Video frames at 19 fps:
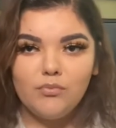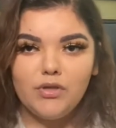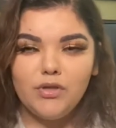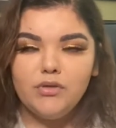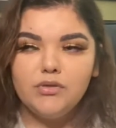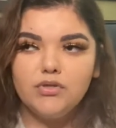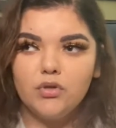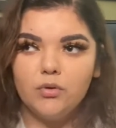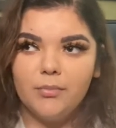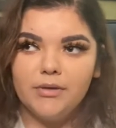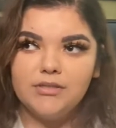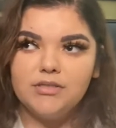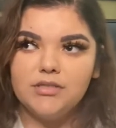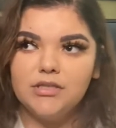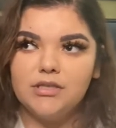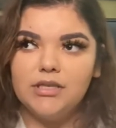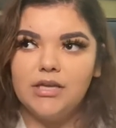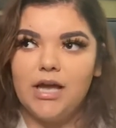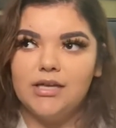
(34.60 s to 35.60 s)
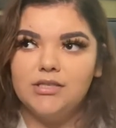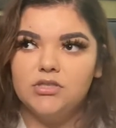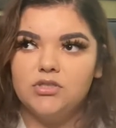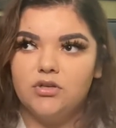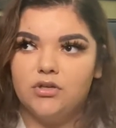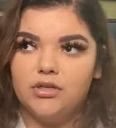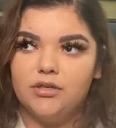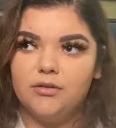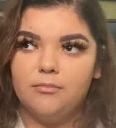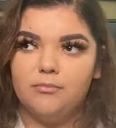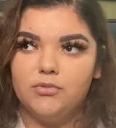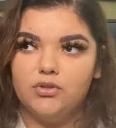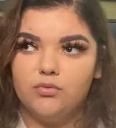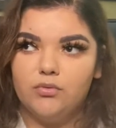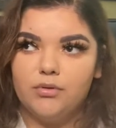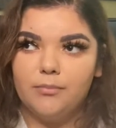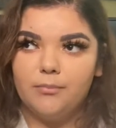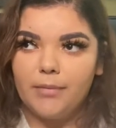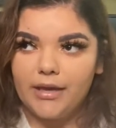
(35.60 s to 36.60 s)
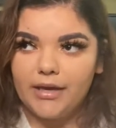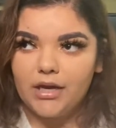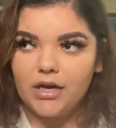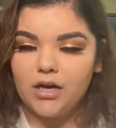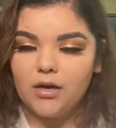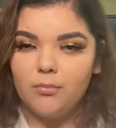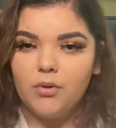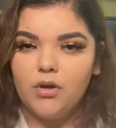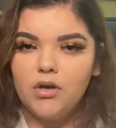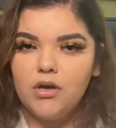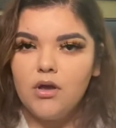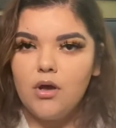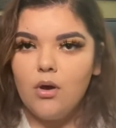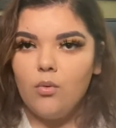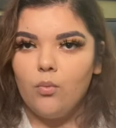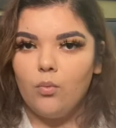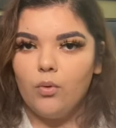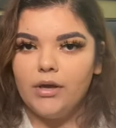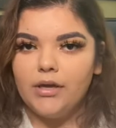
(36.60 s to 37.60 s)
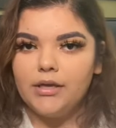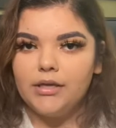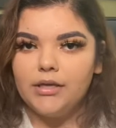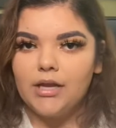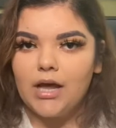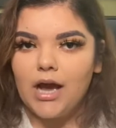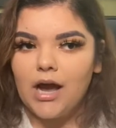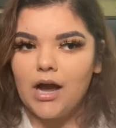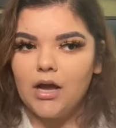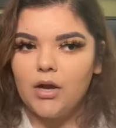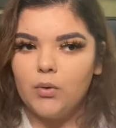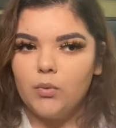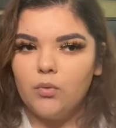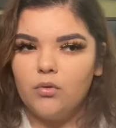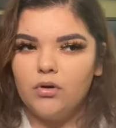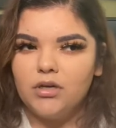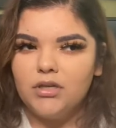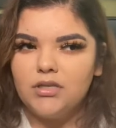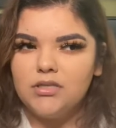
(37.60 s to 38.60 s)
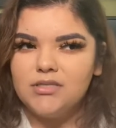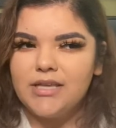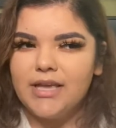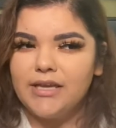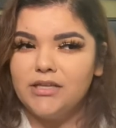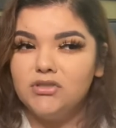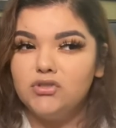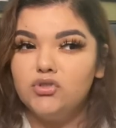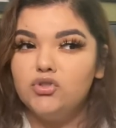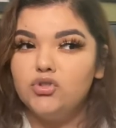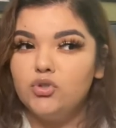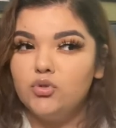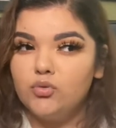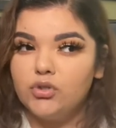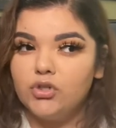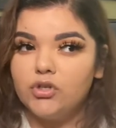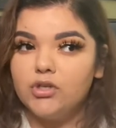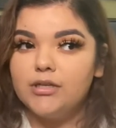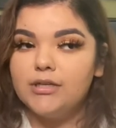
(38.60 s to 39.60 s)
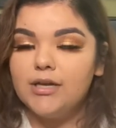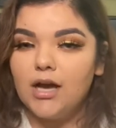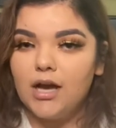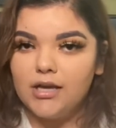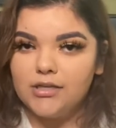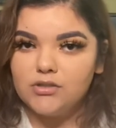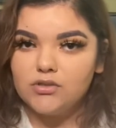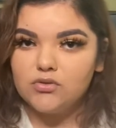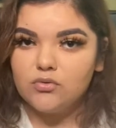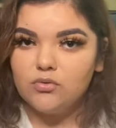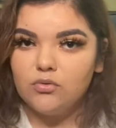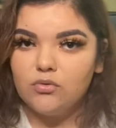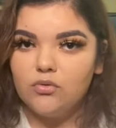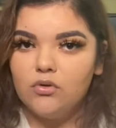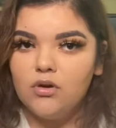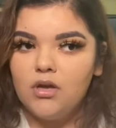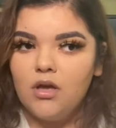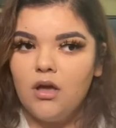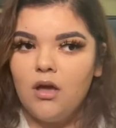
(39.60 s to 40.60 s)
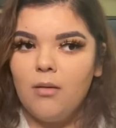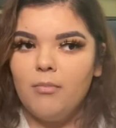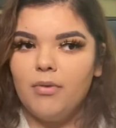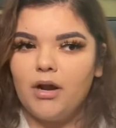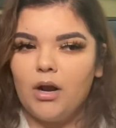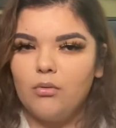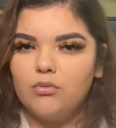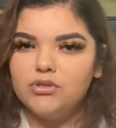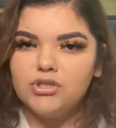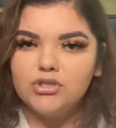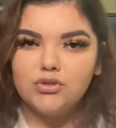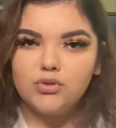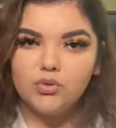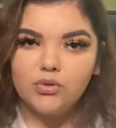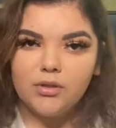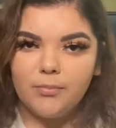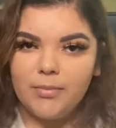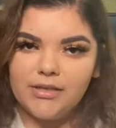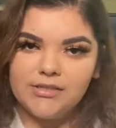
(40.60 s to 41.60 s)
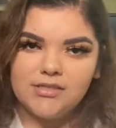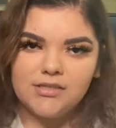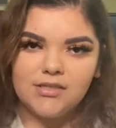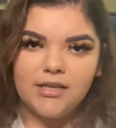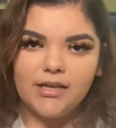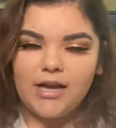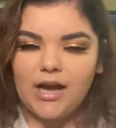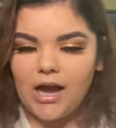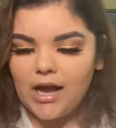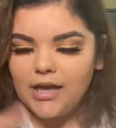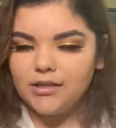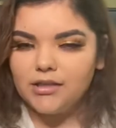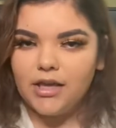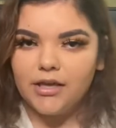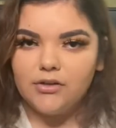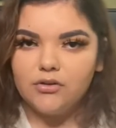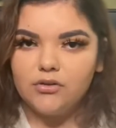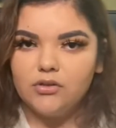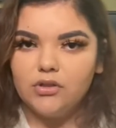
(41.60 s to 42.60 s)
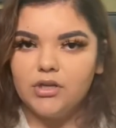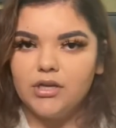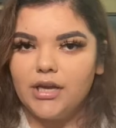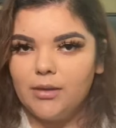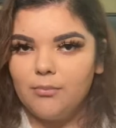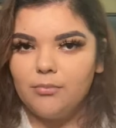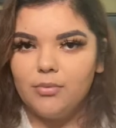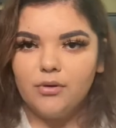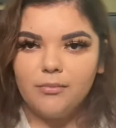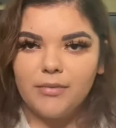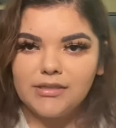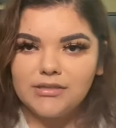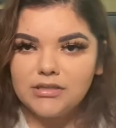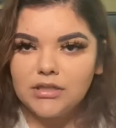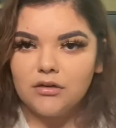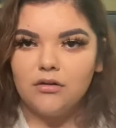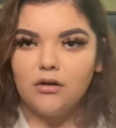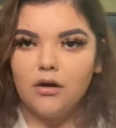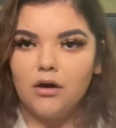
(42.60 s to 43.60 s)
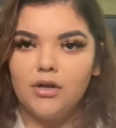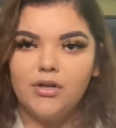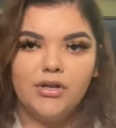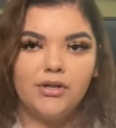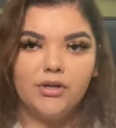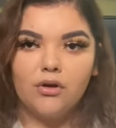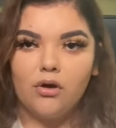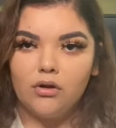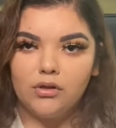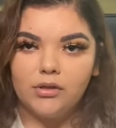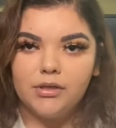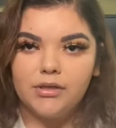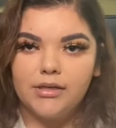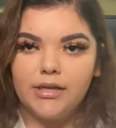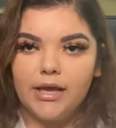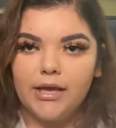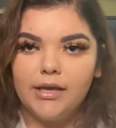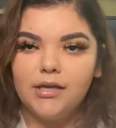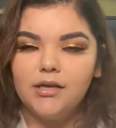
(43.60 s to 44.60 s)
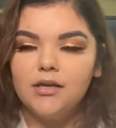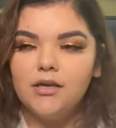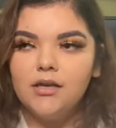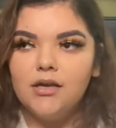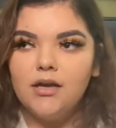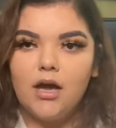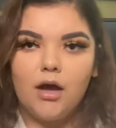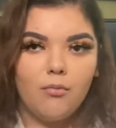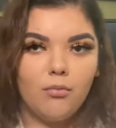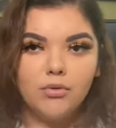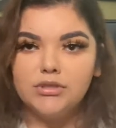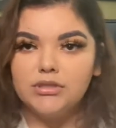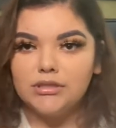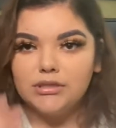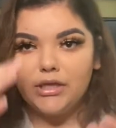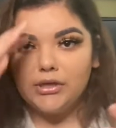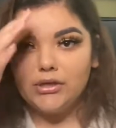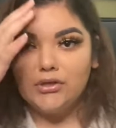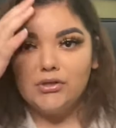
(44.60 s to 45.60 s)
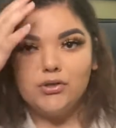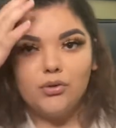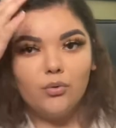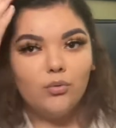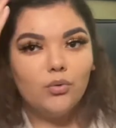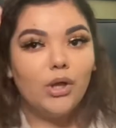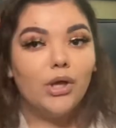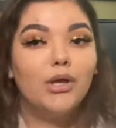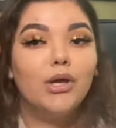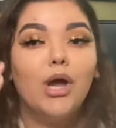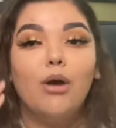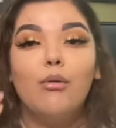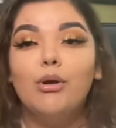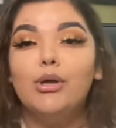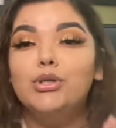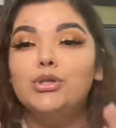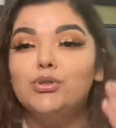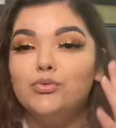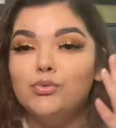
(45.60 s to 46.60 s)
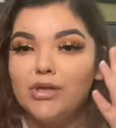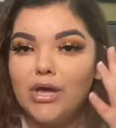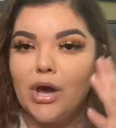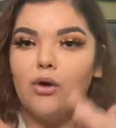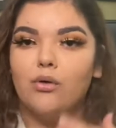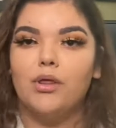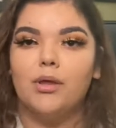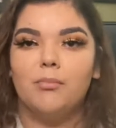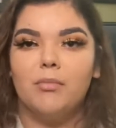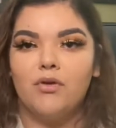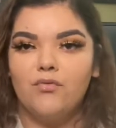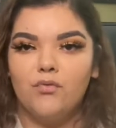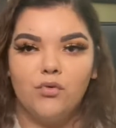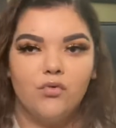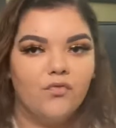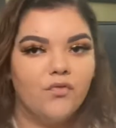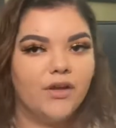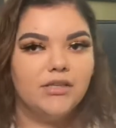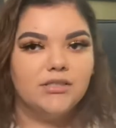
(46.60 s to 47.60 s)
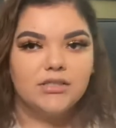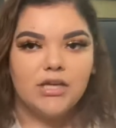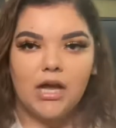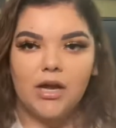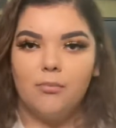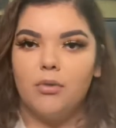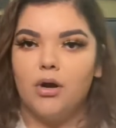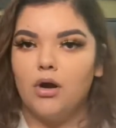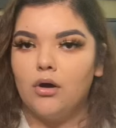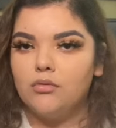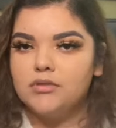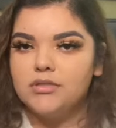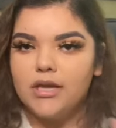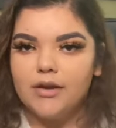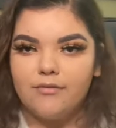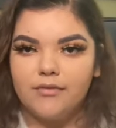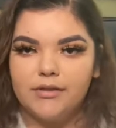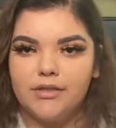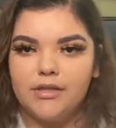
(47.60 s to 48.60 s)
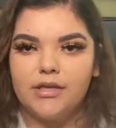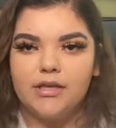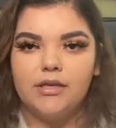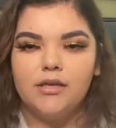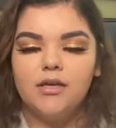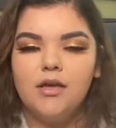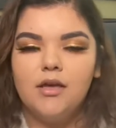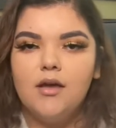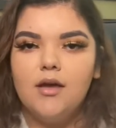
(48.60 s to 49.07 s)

So basically I started doing makeup when I was a junior in high school, but I would just do the basic like eyeliner look and put mascara on and call it a day. I wasn't like, you know, like how I do now, like my full face, eyebrows, everything.